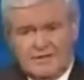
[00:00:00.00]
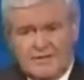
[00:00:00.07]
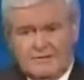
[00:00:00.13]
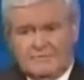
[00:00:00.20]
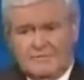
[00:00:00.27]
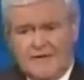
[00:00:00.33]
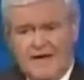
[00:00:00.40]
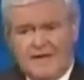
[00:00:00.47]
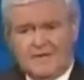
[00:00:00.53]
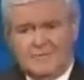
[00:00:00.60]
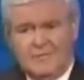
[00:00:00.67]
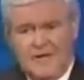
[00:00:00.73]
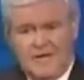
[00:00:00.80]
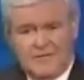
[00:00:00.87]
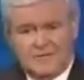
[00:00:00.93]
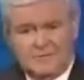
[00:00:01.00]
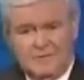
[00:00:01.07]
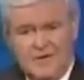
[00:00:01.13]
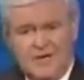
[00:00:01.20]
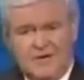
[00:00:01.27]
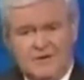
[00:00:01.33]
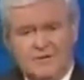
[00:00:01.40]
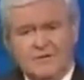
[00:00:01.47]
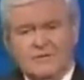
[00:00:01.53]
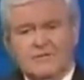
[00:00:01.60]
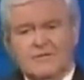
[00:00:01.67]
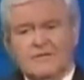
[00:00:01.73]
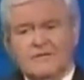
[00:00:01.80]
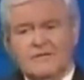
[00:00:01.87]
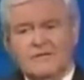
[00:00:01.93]
a fact-based model
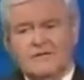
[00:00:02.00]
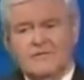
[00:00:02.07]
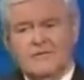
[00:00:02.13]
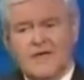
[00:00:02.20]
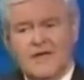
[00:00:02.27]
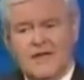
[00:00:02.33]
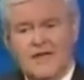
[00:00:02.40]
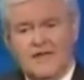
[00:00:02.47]
that